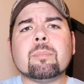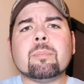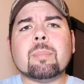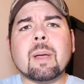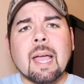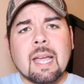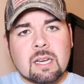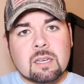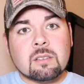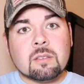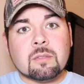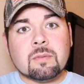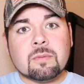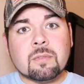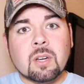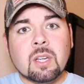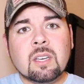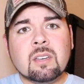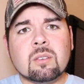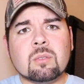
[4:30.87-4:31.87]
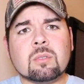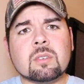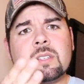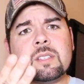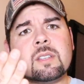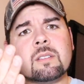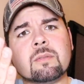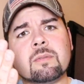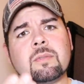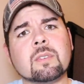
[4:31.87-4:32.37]
back to front, or is
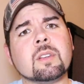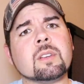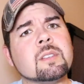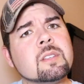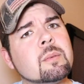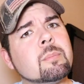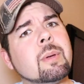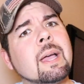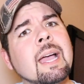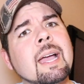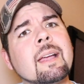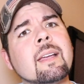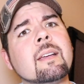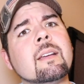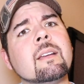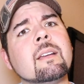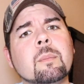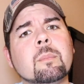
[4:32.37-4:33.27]
it front to back?